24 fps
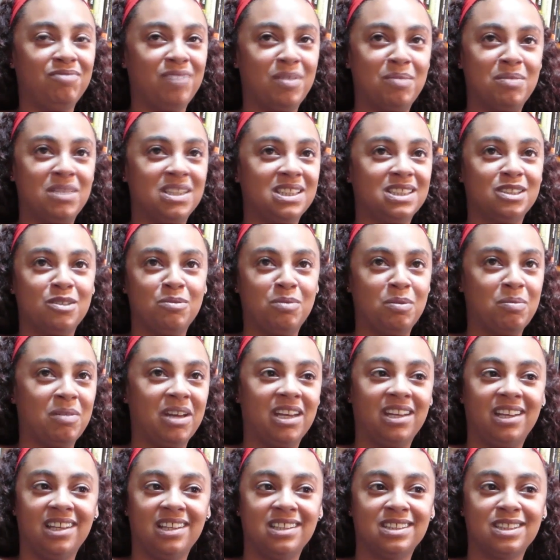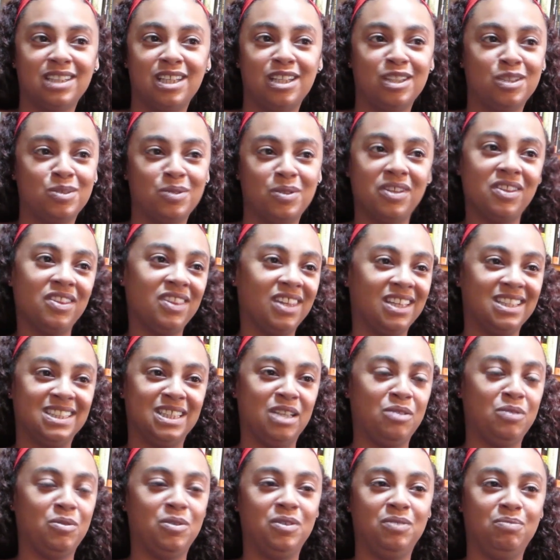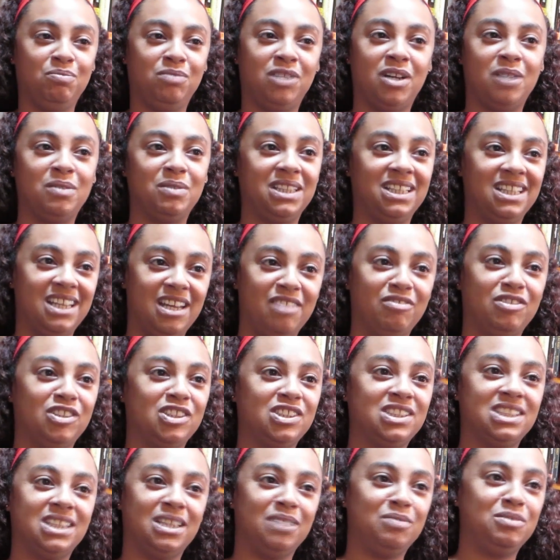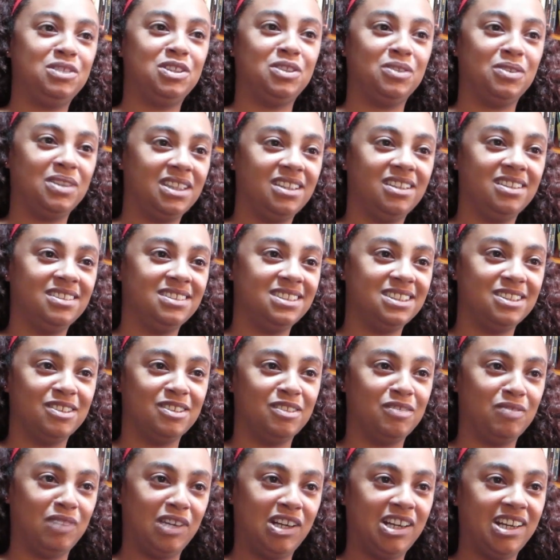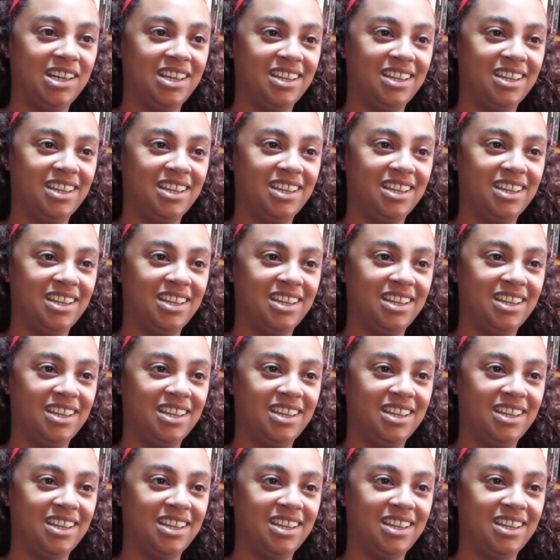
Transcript: Feminist Open Mic. It's one of the things I will probably never stop doing until very